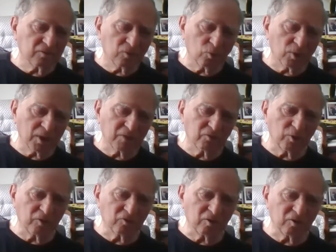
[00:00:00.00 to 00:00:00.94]
for whatever
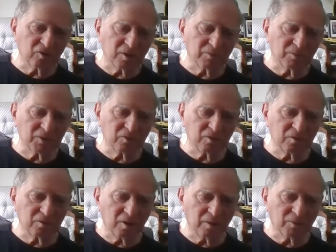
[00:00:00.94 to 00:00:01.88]
reason I sent me to
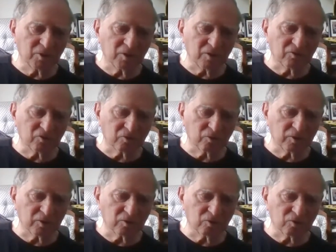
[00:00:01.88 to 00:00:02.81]
the Armored Officer
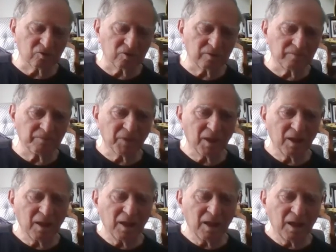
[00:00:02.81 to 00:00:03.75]
Career Course,
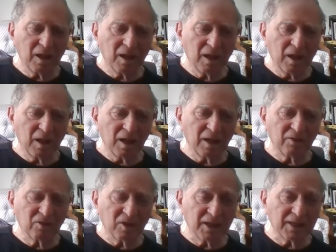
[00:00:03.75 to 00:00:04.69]

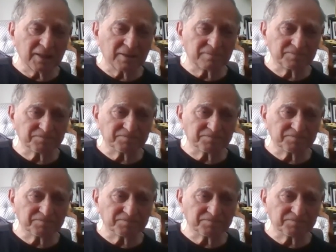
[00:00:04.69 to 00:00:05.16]
And then